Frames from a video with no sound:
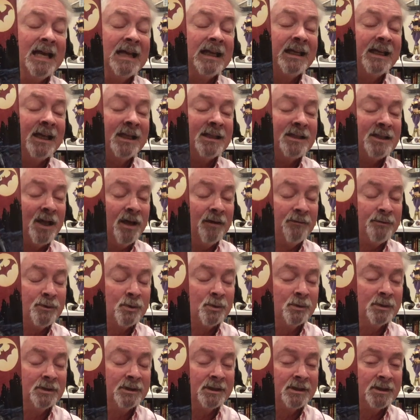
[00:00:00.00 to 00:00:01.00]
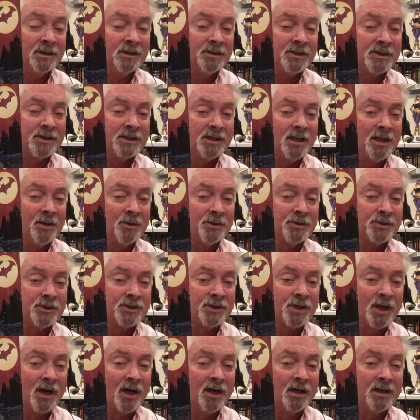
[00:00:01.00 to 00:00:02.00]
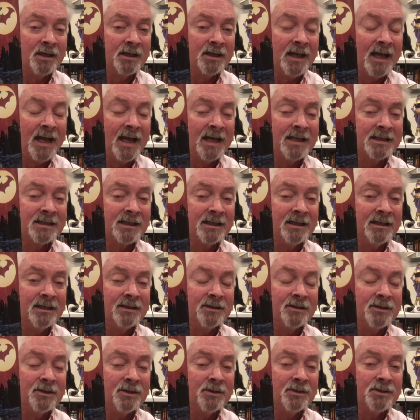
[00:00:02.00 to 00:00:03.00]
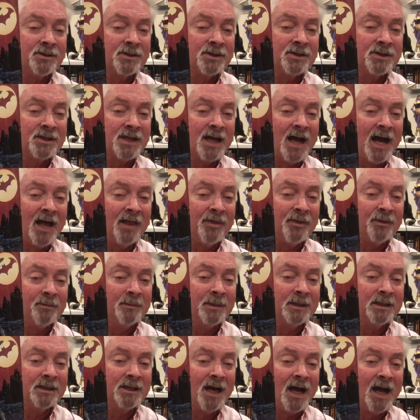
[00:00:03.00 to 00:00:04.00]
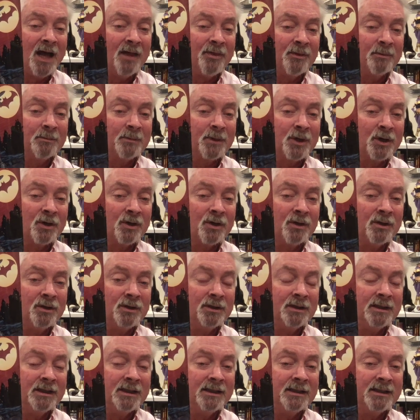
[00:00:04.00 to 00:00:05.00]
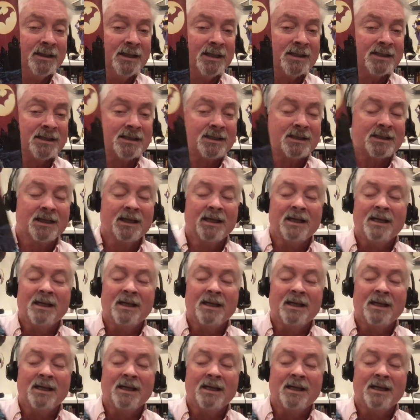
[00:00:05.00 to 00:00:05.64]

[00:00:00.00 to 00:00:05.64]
Gets off to a little slow start as it introduces Gotham and Gotham Girl in this,